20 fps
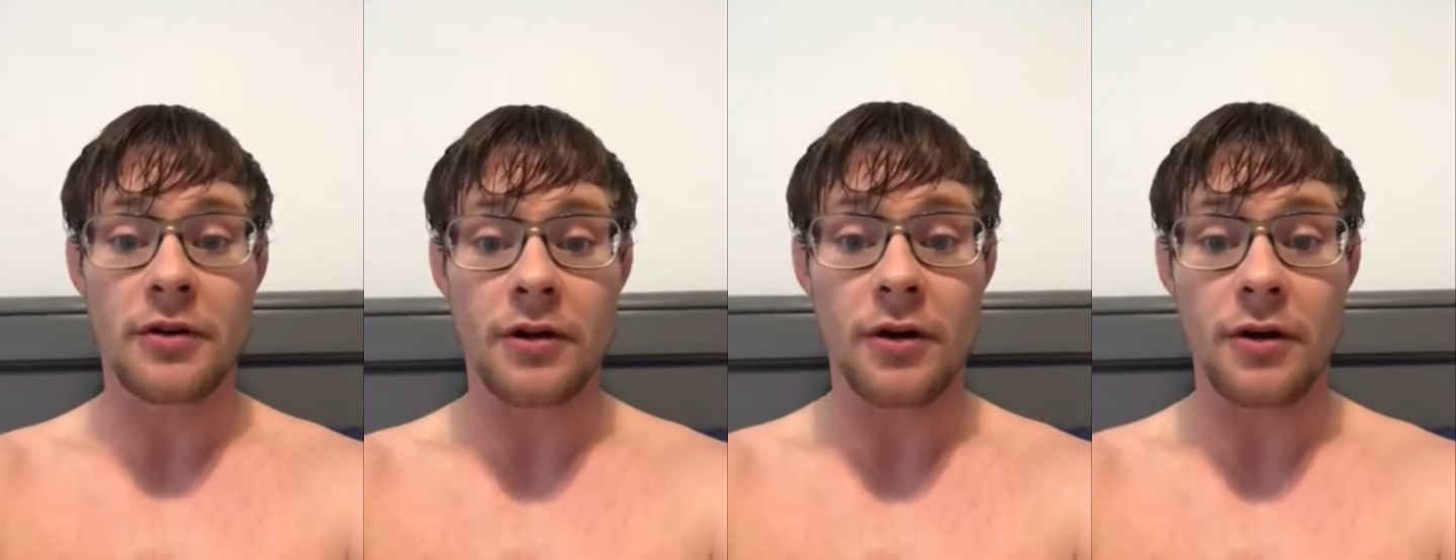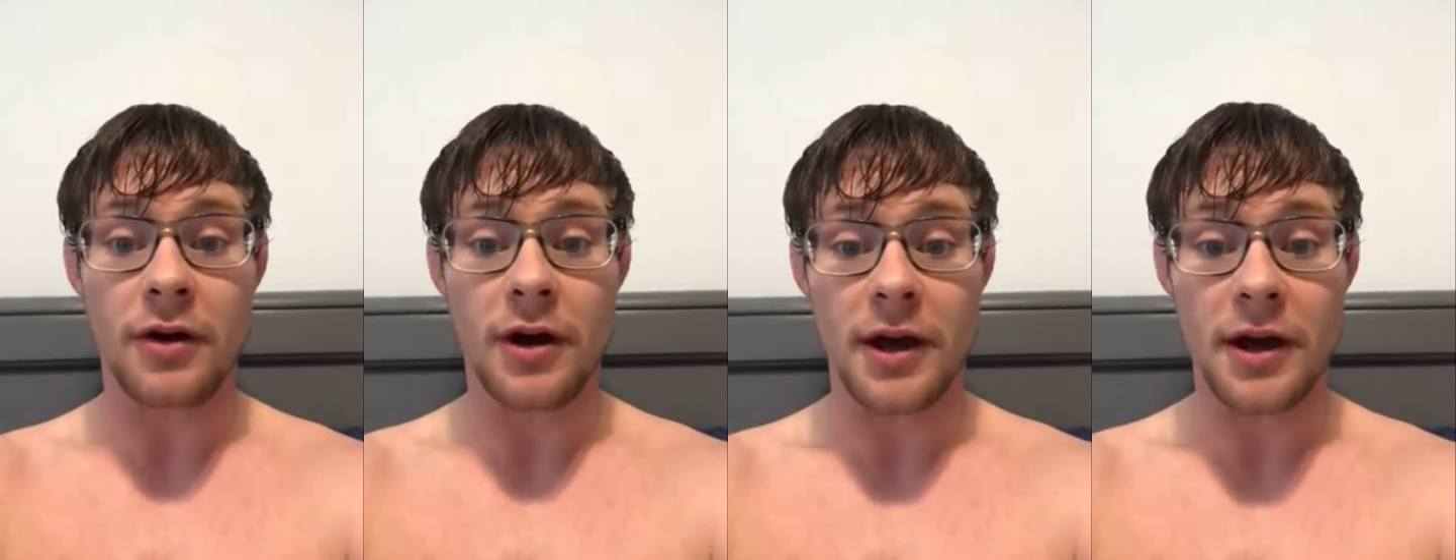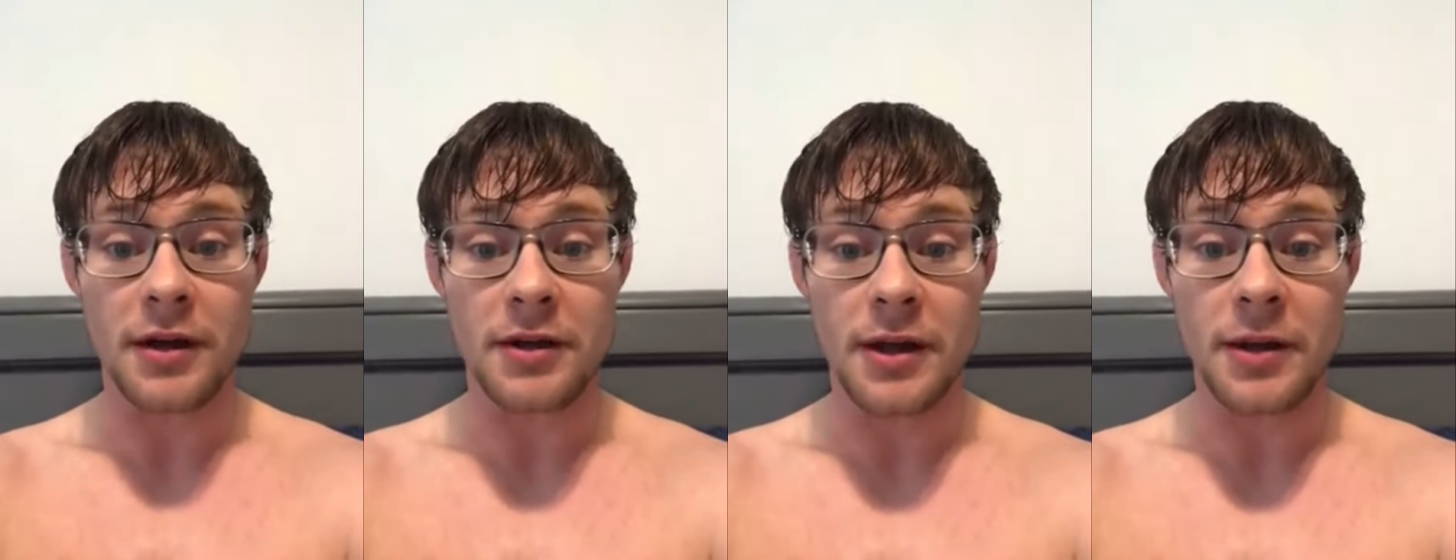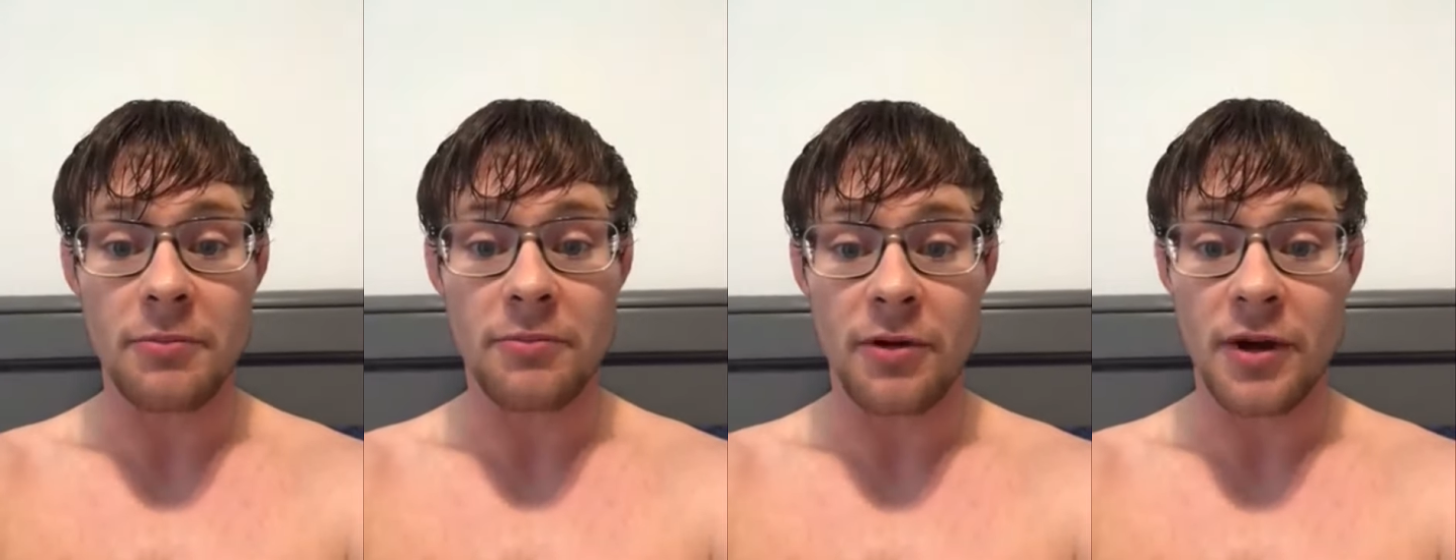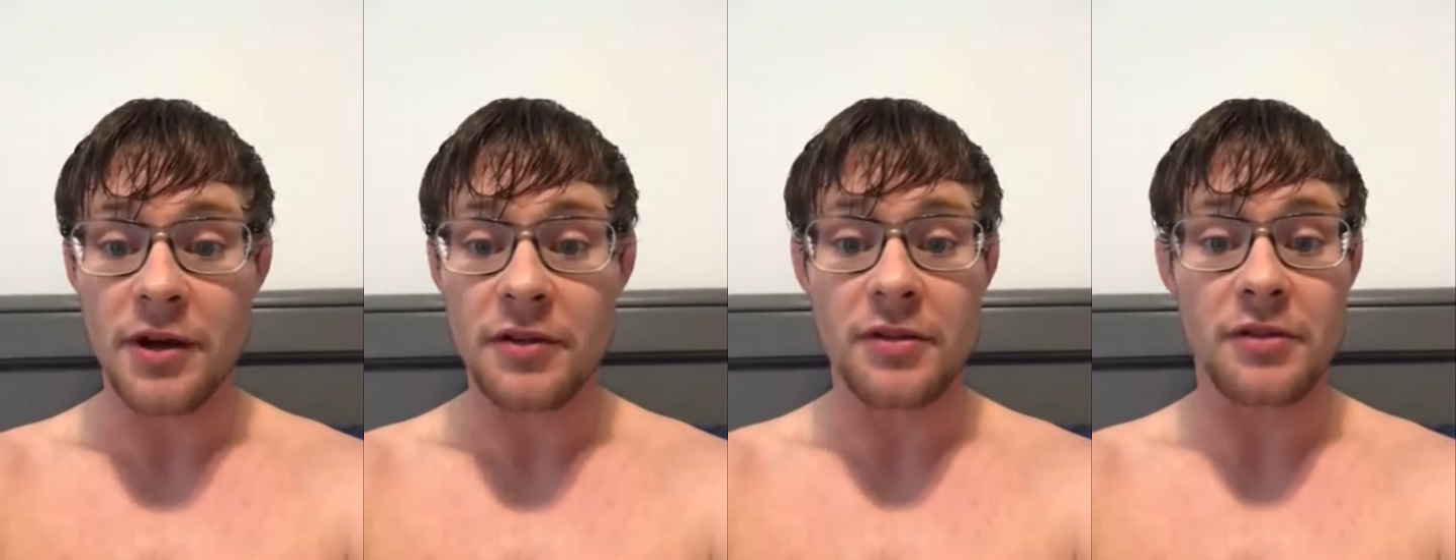Okay, a deep
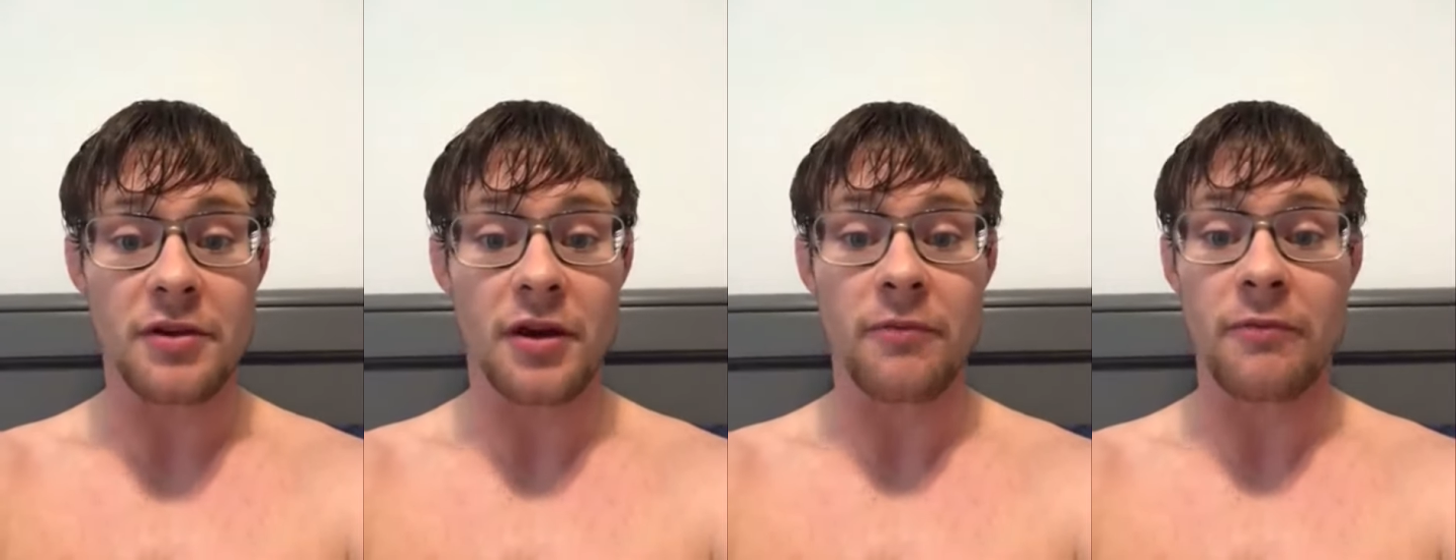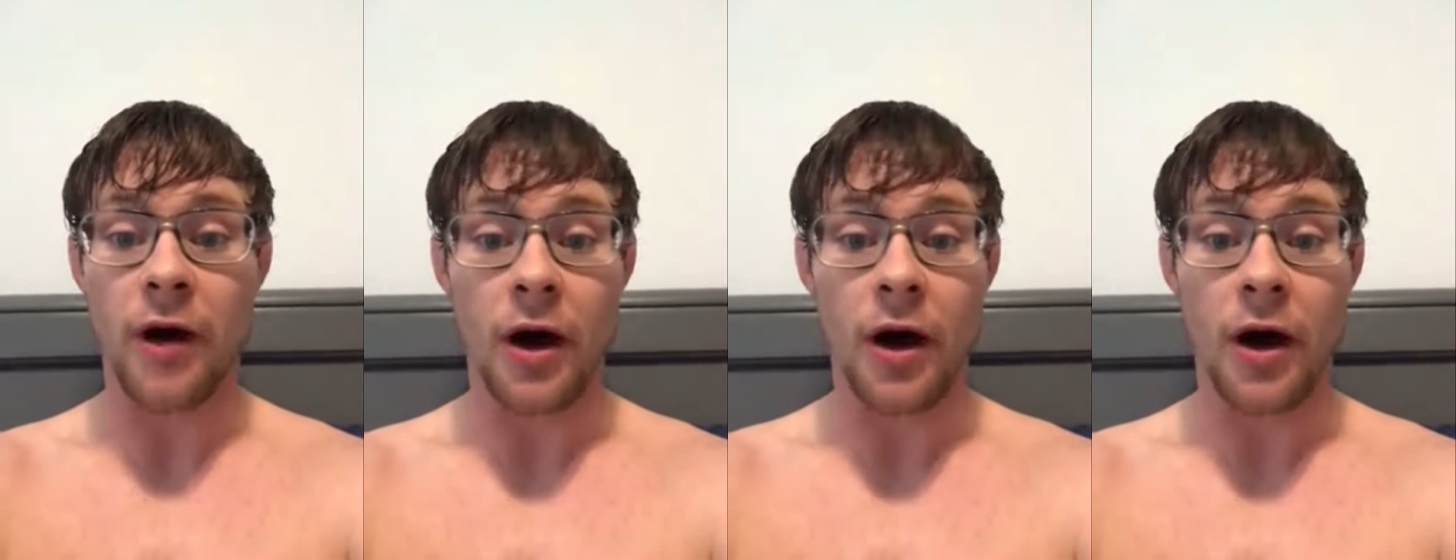freezer's up